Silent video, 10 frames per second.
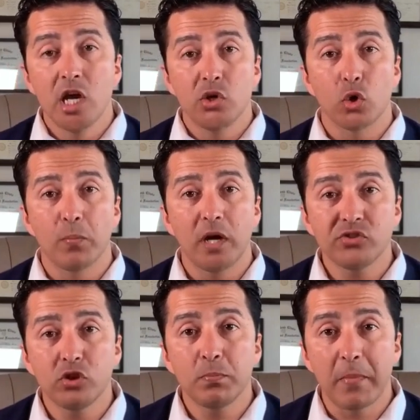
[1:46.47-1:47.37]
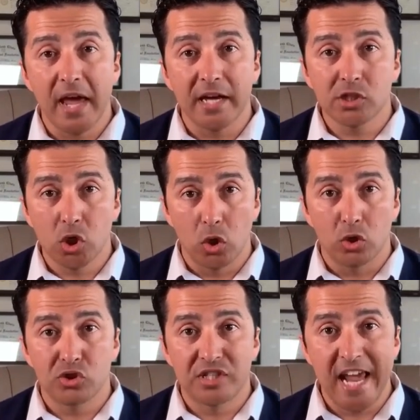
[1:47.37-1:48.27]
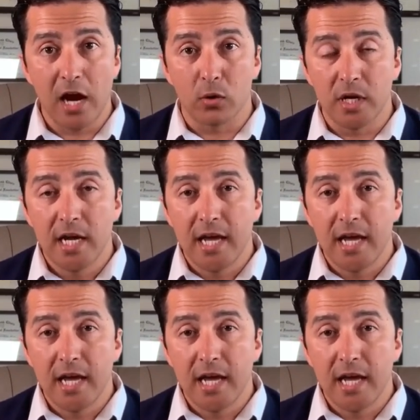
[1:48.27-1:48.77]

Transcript: your muscle mass goes down,